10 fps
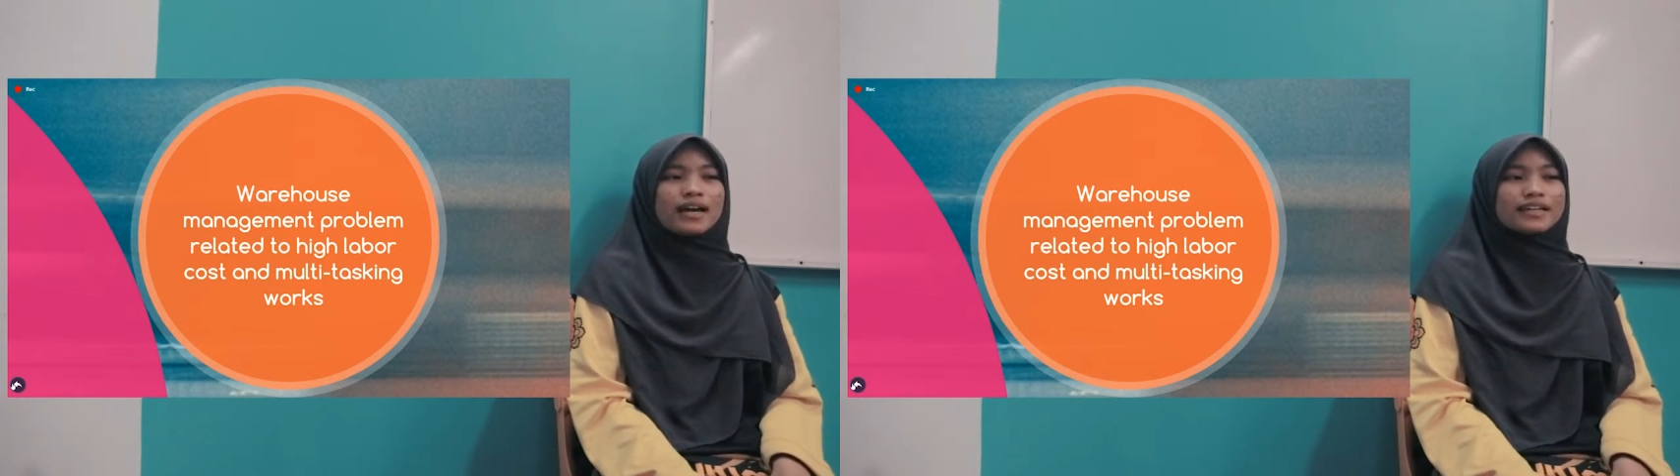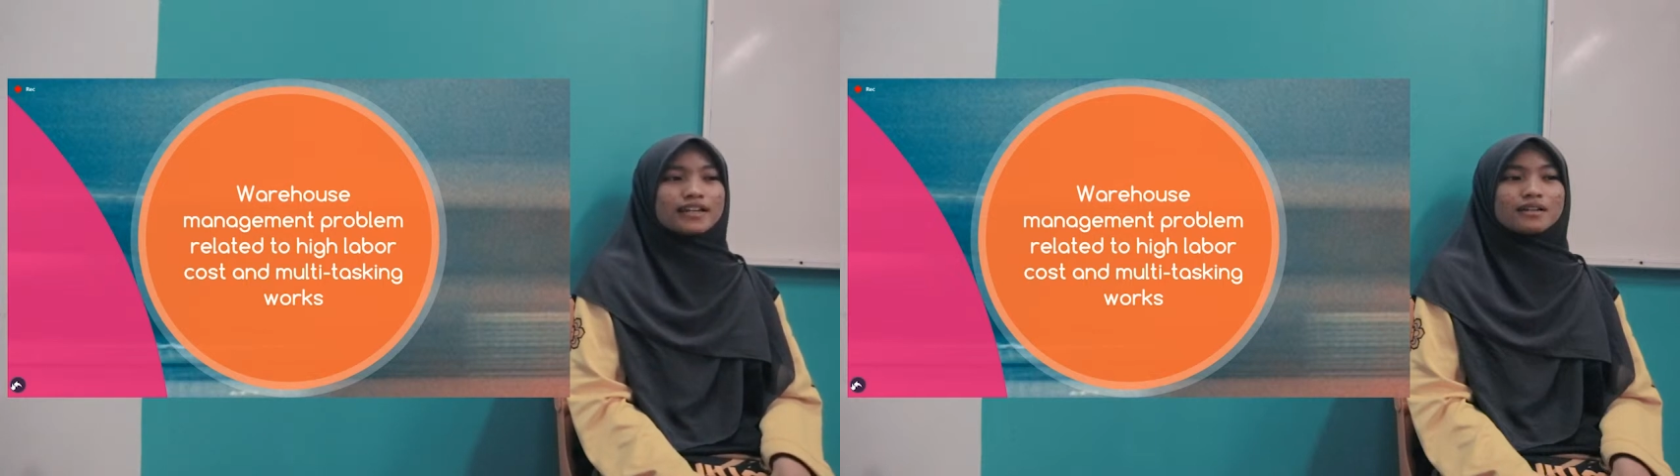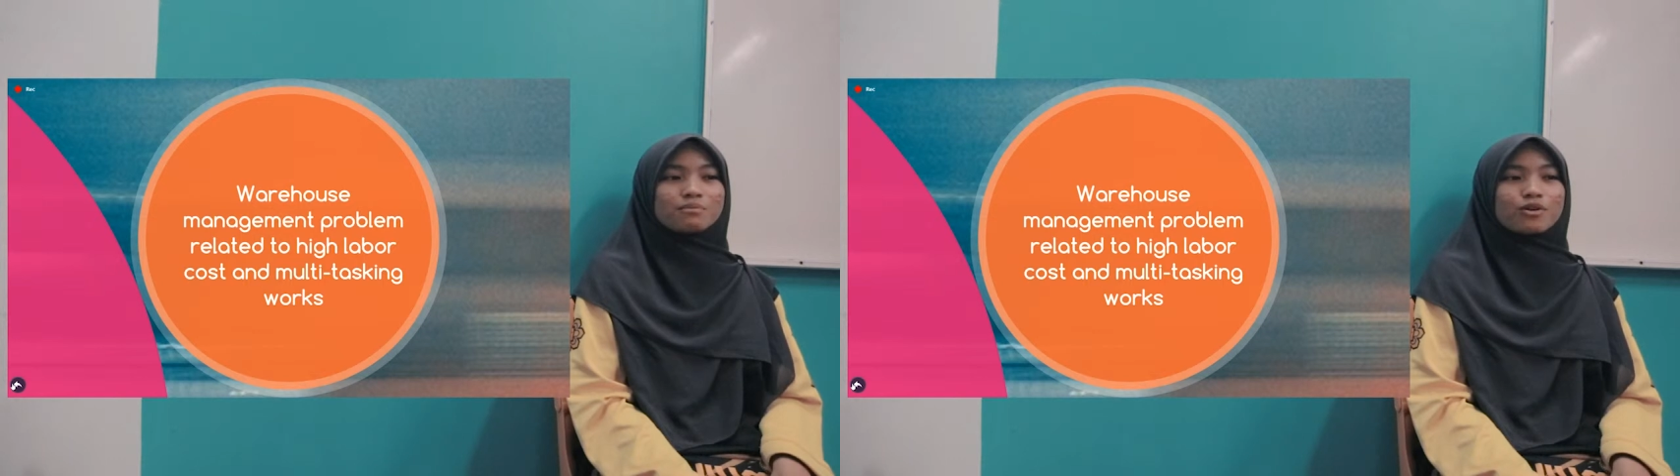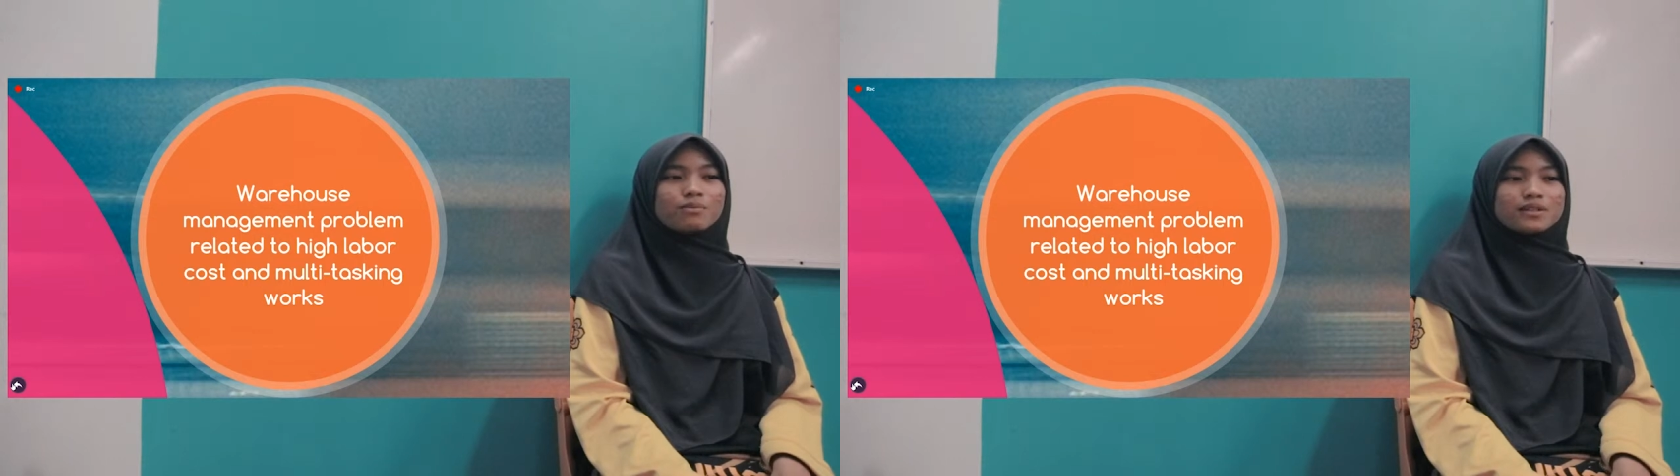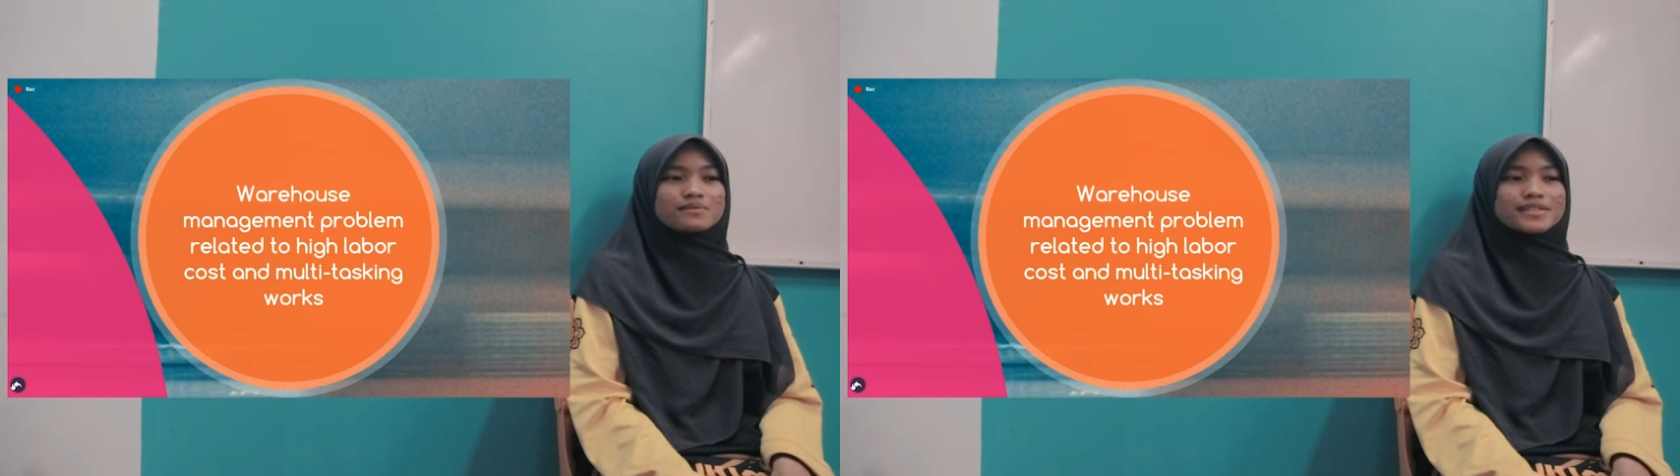Another
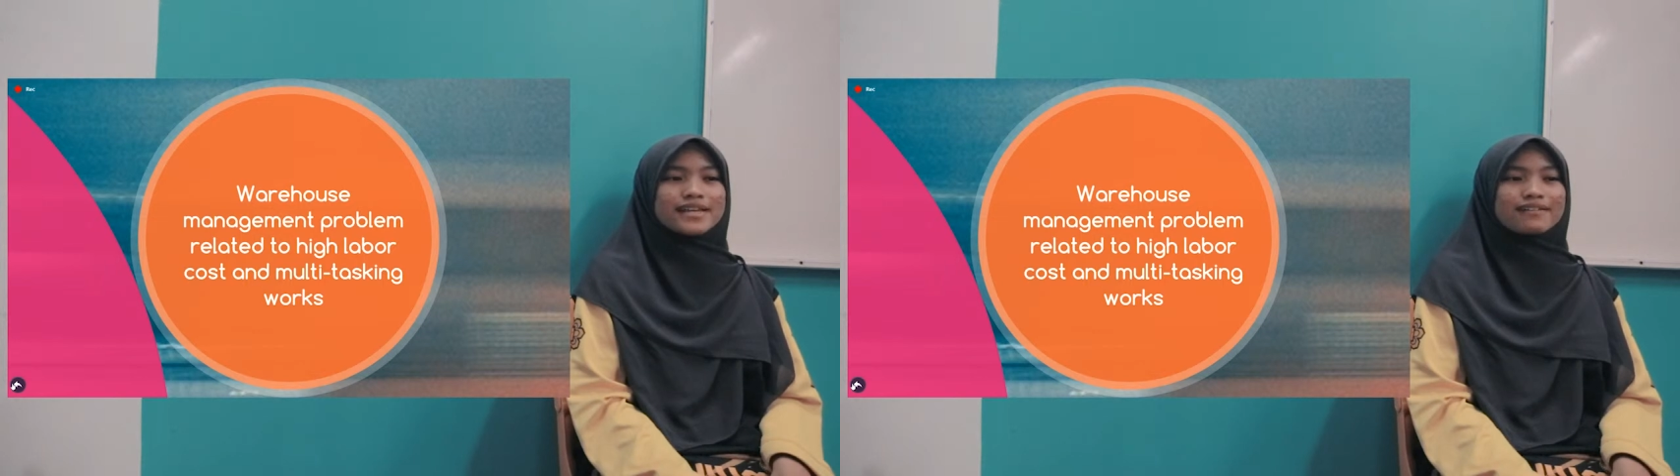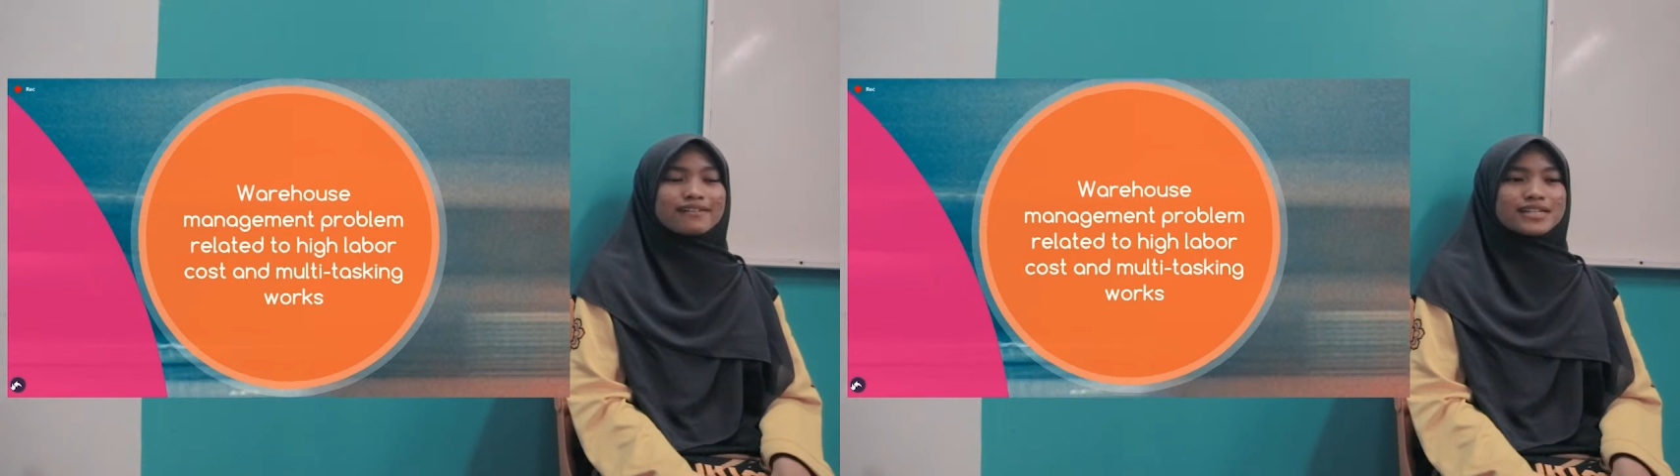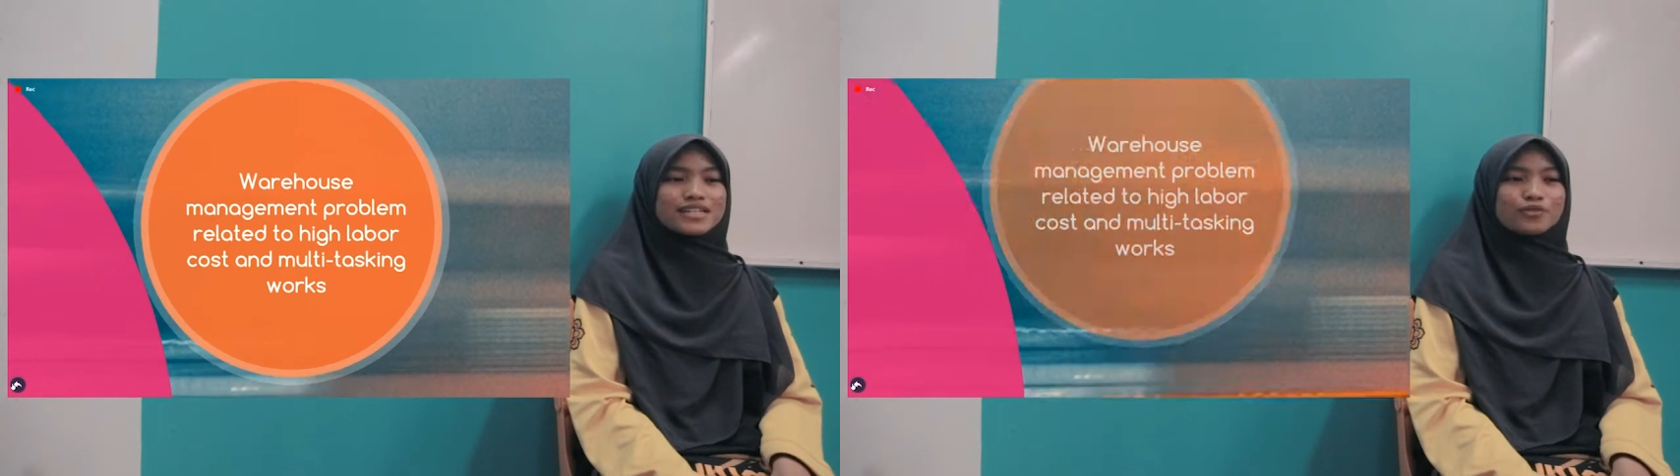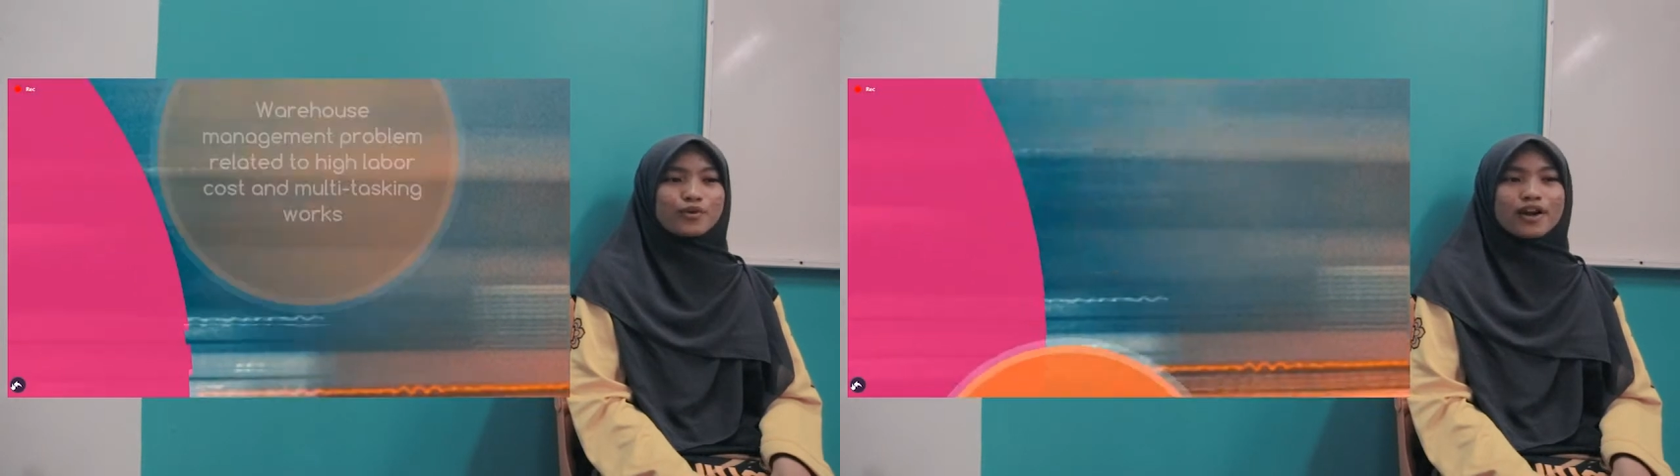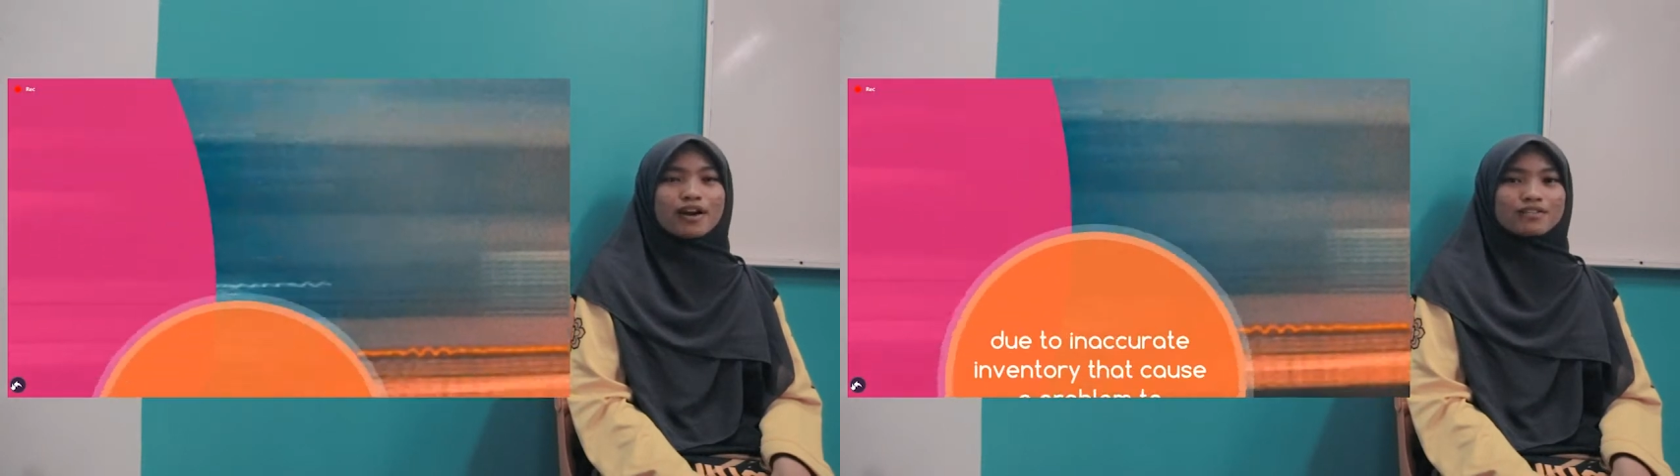problem that arises in
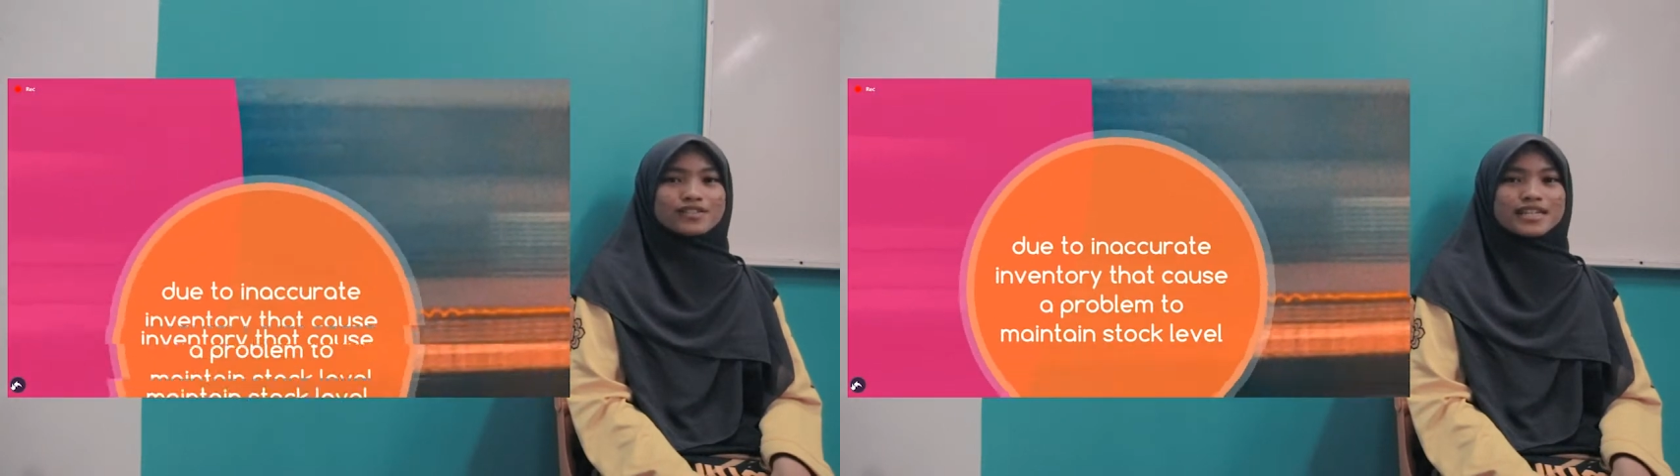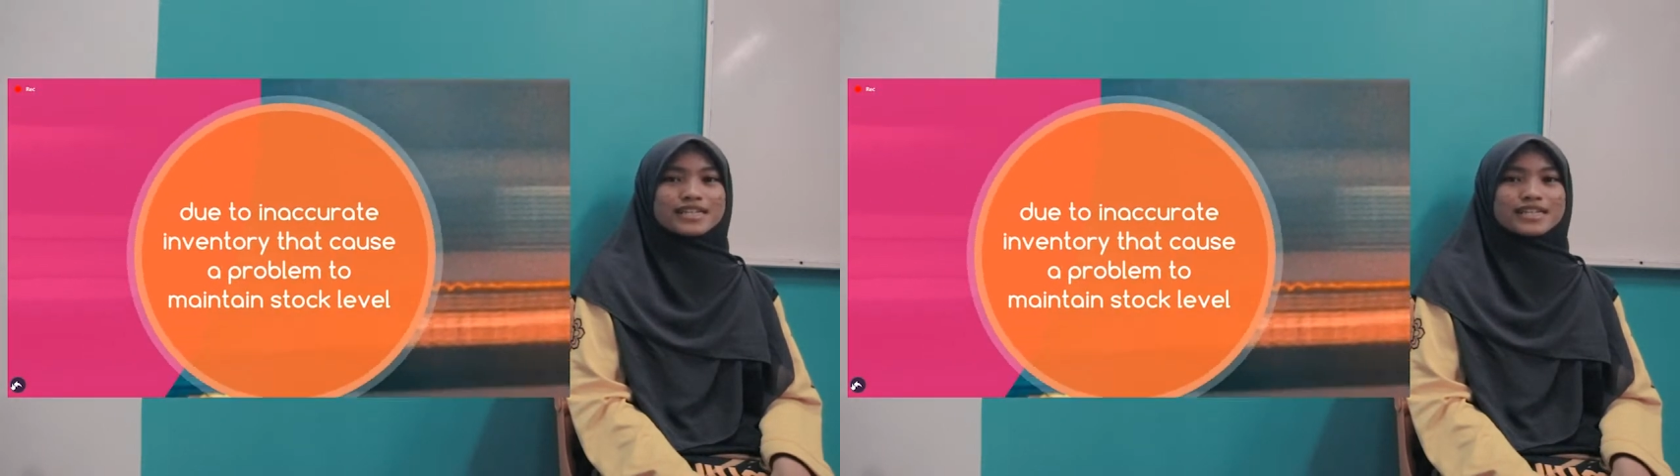warehouse